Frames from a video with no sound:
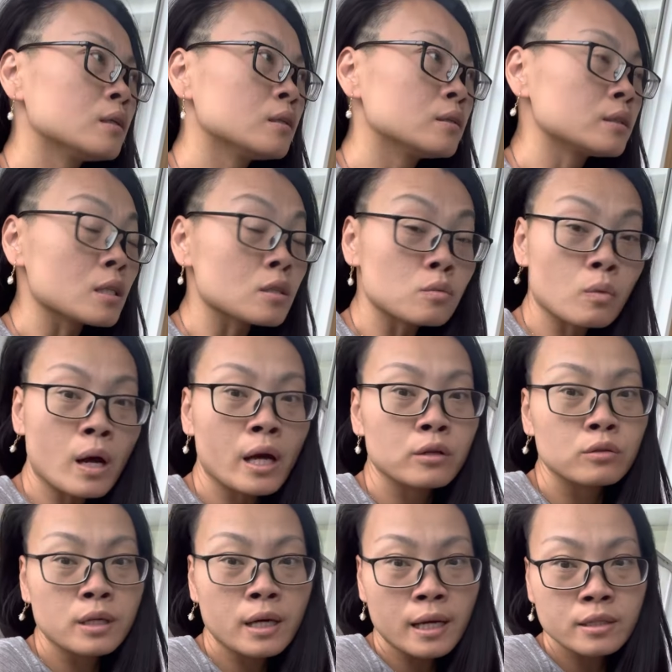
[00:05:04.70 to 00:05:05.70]
That's why
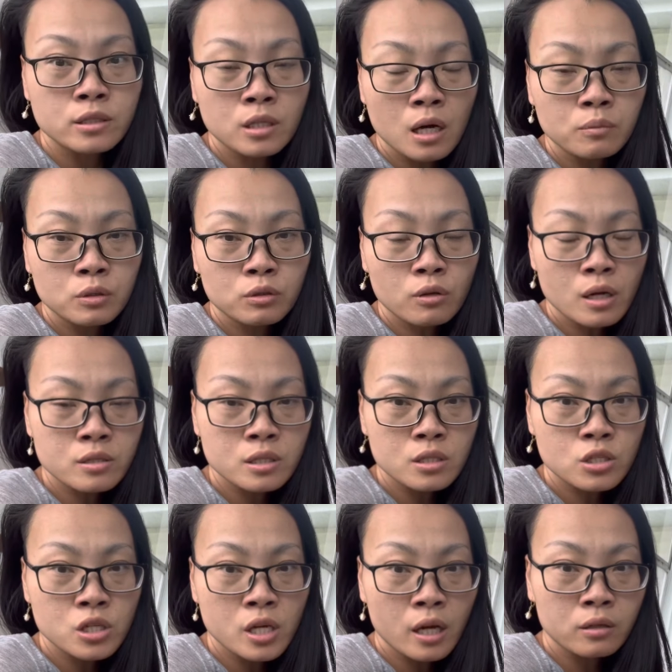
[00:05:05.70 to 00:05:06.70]
you guys come across
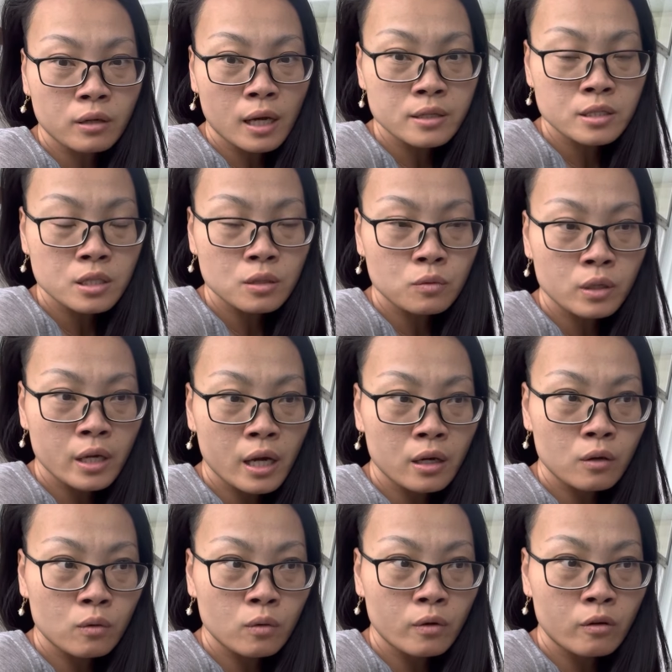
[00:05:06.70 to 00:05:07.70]
this channel. I say
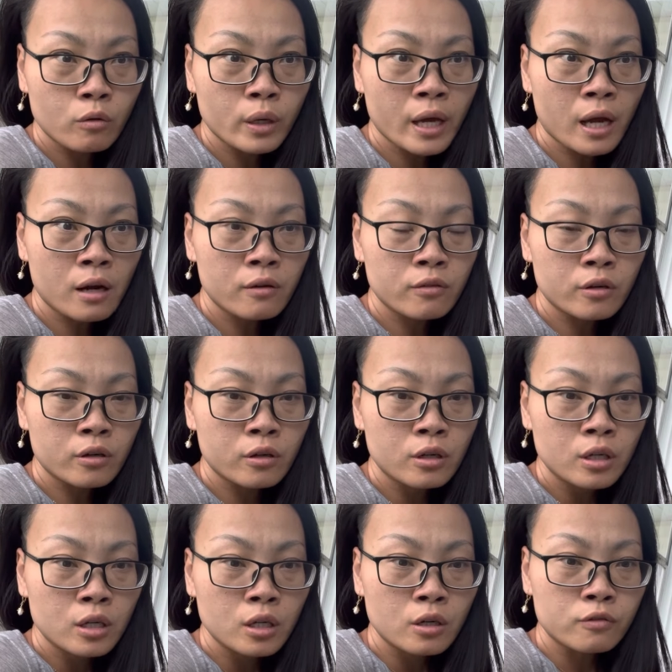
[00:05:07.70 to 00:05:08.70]
whatever, whatever
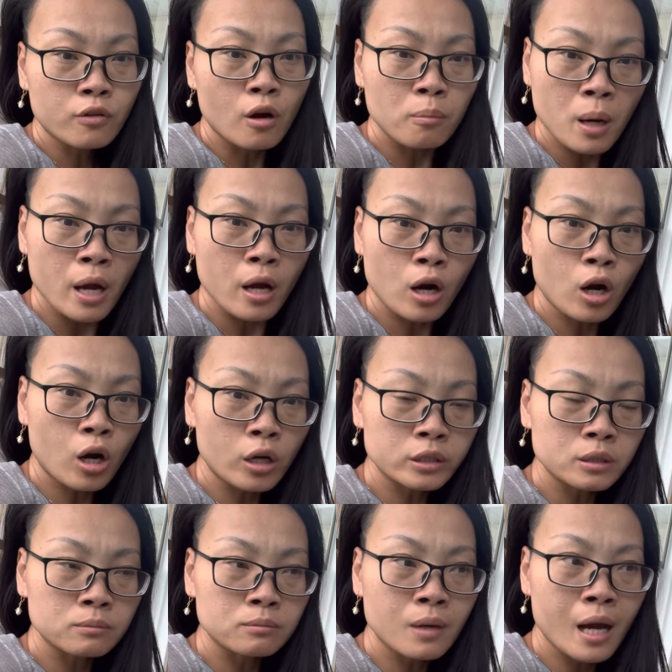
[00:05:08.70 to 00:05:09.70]
from my
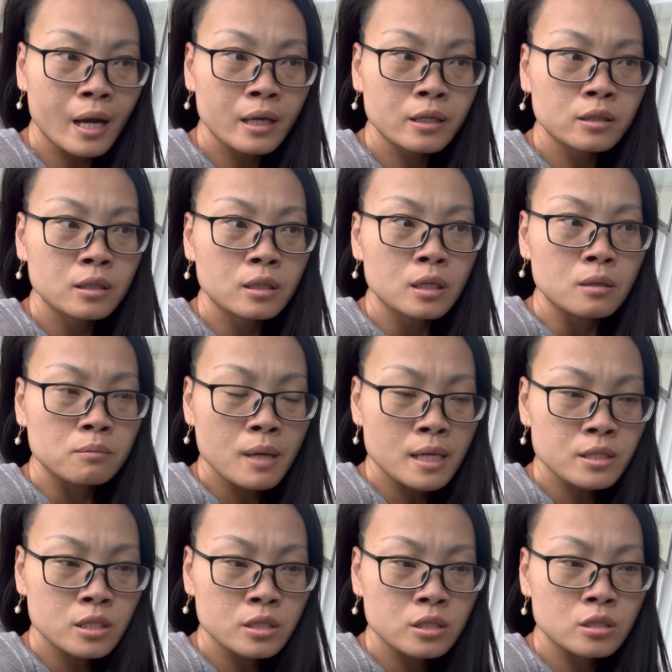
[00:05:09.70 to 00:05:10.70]
heart. My
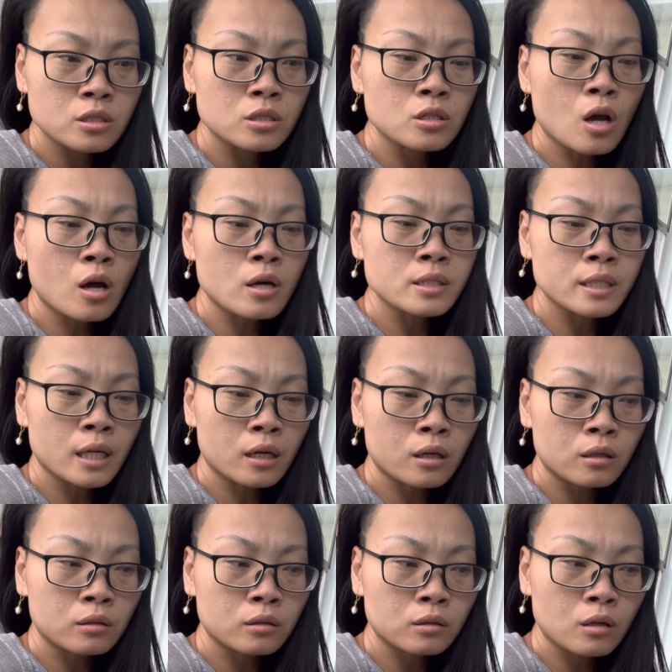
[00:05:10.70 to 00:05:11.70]
message is not
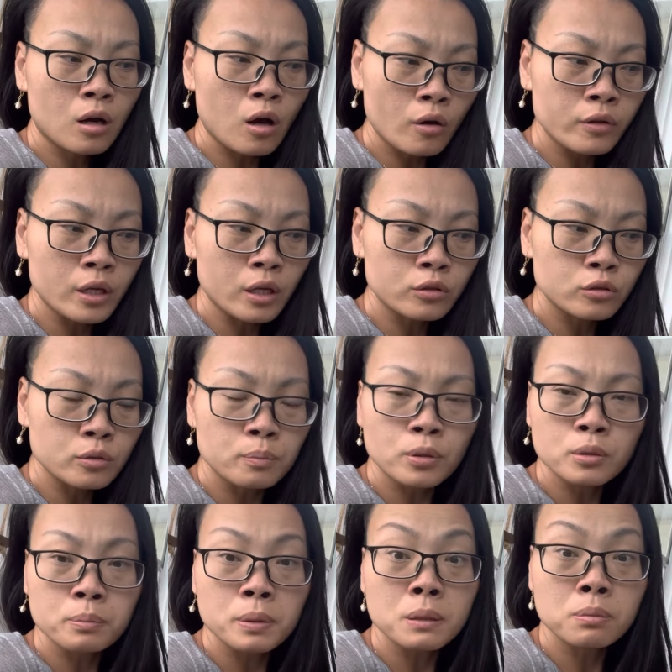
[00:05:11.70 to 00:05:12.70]
there, all there to
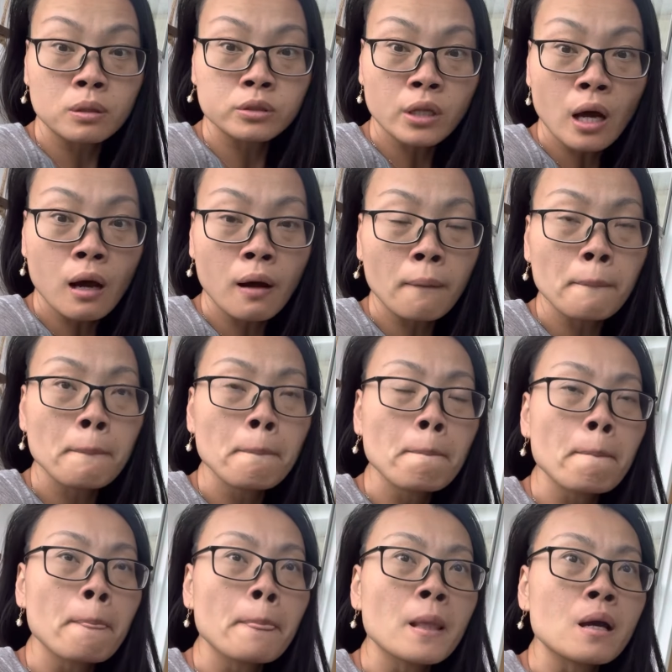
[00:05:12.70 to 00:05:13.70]
put people down
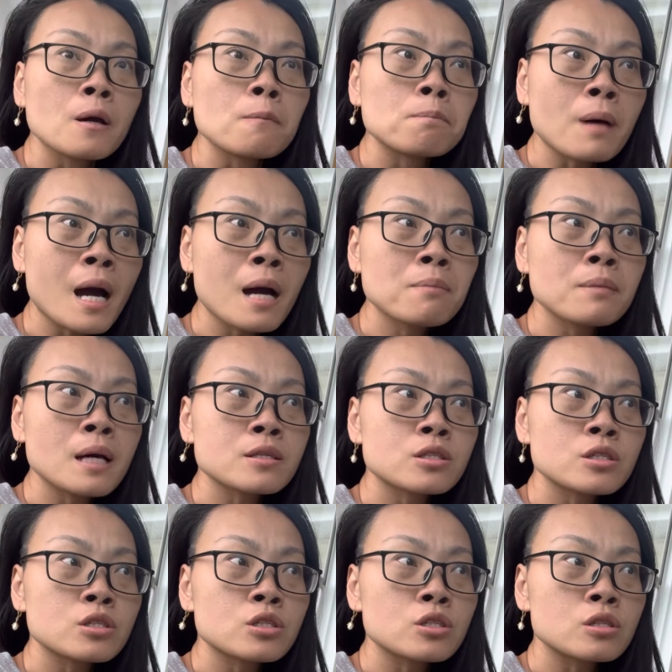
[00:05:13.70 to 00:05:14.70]
my
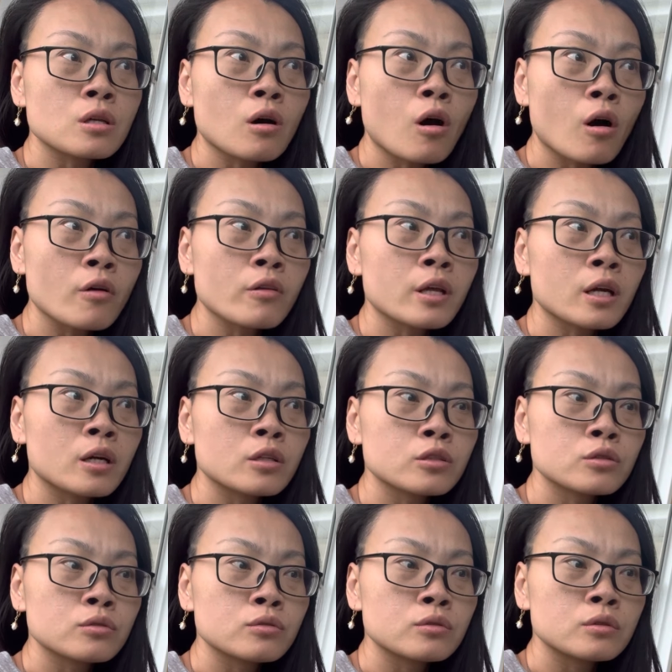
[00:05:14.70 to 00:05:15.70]
message out there
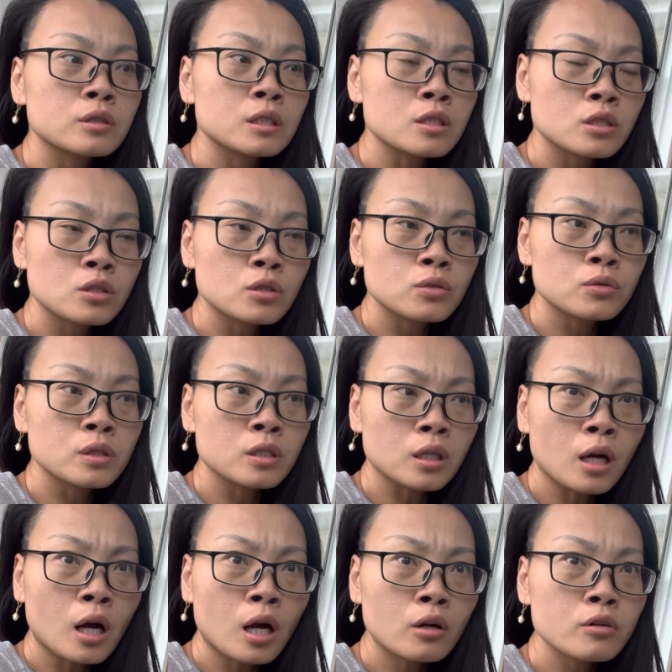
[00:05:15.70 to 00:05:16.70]
to is to
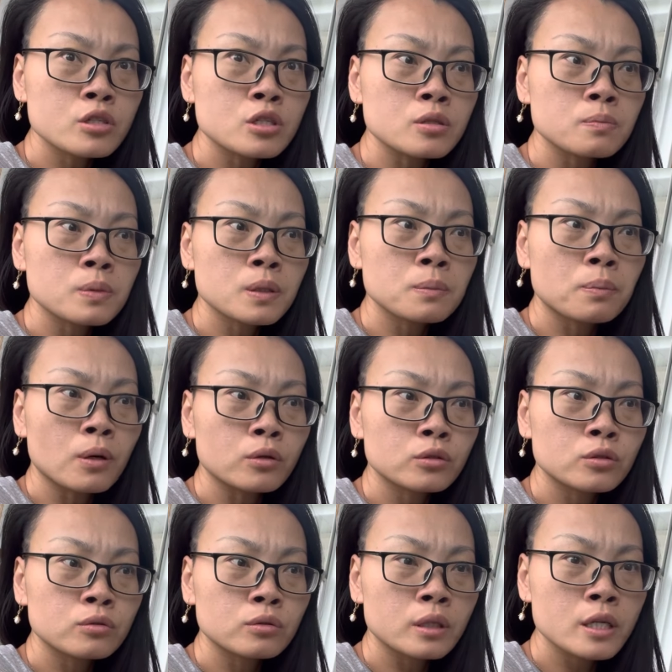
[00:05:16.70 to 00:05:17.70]
encourage people
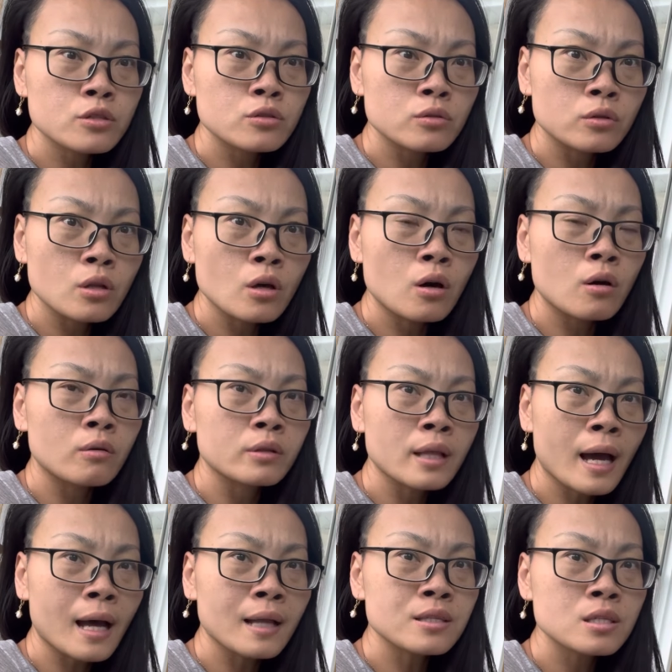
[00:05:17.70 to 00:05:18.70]
to let you know
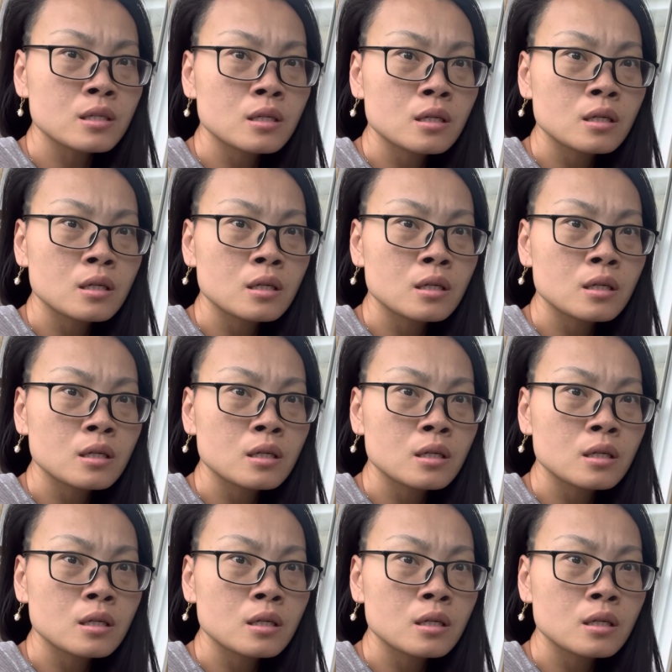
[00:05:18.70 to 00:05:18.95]
that